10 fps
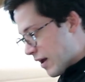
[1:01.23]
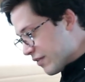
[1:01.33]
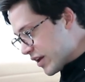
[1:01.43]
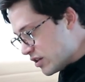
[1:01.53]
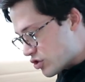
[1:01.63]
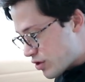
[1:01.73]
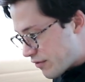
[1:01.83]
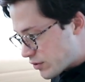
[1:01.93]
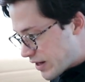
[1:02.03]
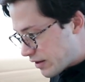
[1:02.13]
And then you
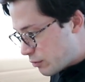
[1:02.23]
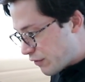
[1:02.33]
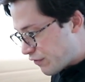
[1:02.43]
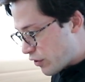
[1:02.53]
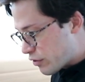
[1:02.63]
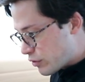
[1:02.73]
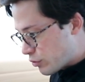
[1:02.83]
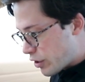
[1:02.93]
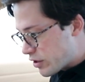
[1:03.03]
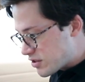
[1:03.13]
travel down a little bit further and
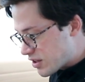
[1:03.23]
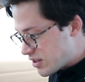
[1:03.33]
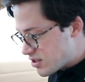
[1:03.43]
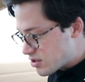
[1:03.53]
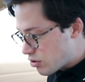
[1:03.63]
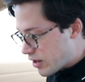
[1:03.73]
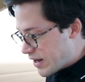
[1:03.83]
you'll notice that this has got